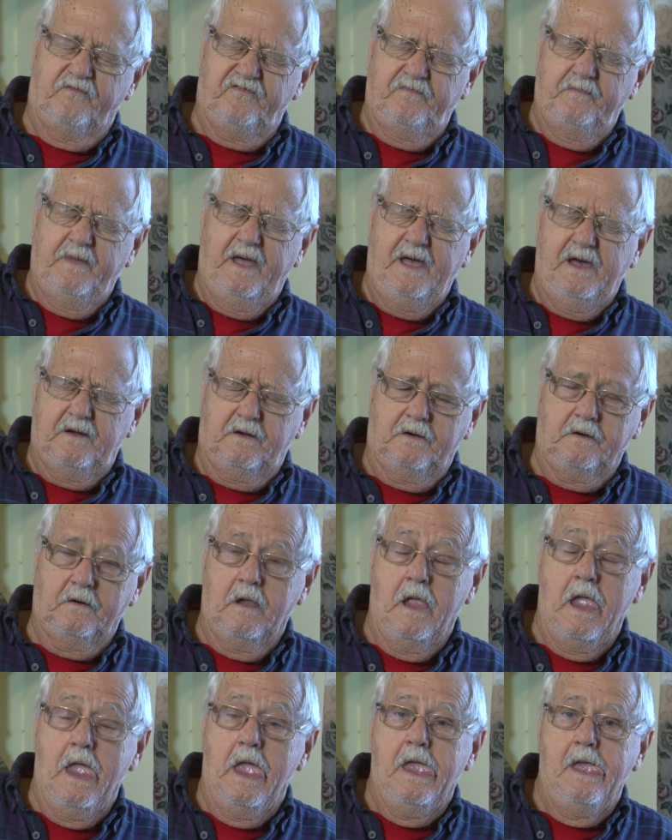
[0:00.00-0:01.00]
from that or,
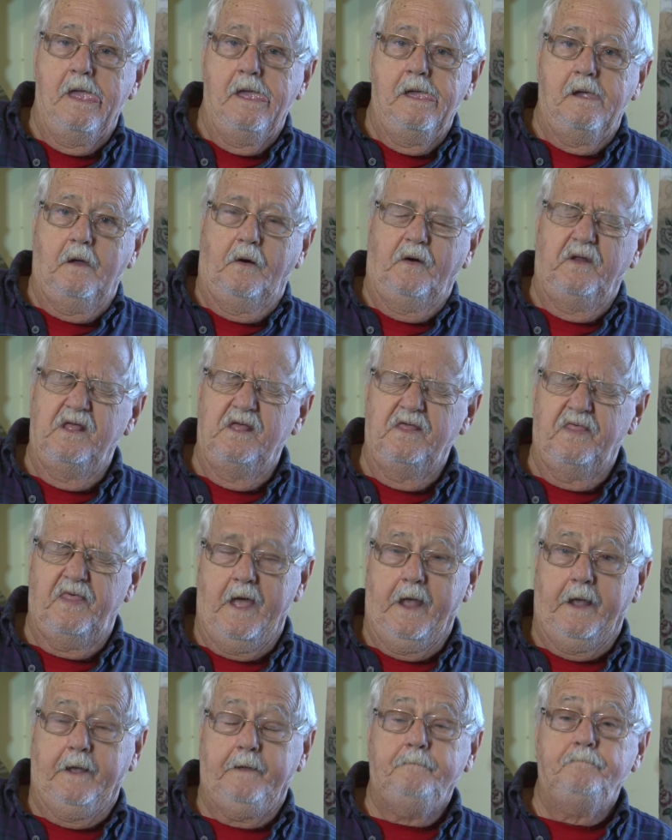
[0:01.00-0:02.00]
or
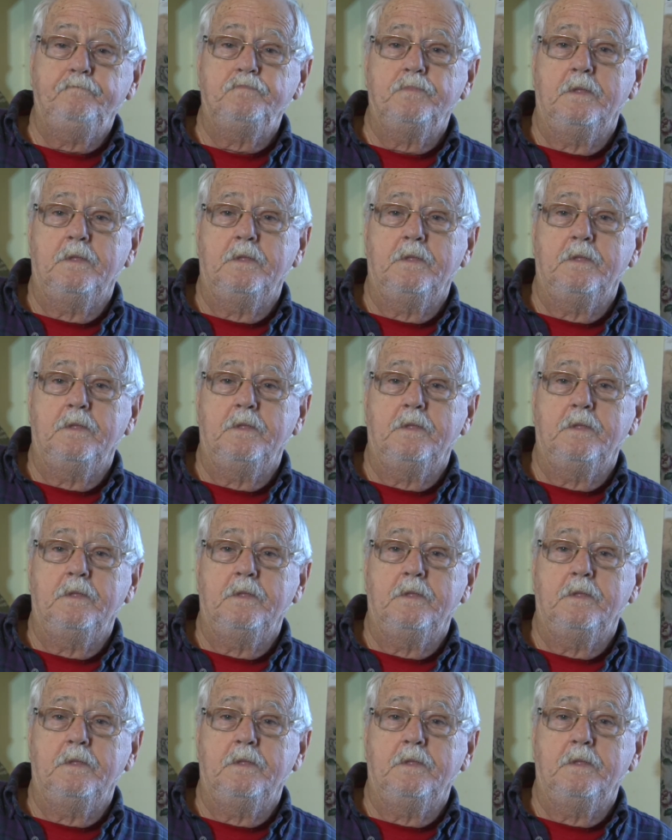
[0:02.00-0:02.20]
anything.